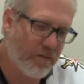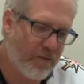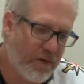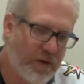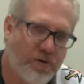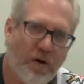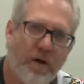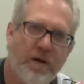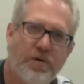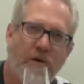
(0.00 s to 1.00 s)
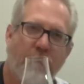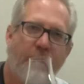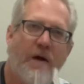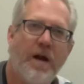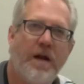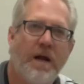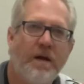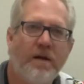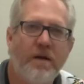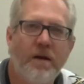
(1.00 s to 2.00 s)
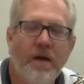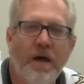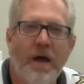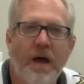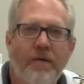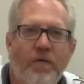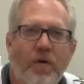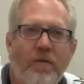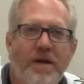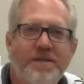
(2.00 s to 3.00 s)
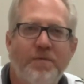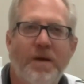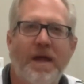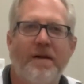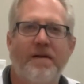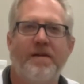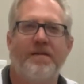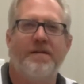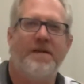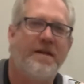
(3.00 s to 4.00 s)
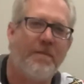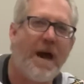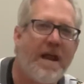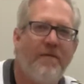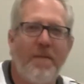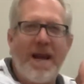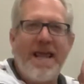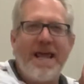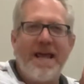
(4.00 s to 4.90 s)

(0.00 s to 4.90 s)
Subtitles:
enjoy the Friday night and have a great rest of the weekend. Goodbye, everybody.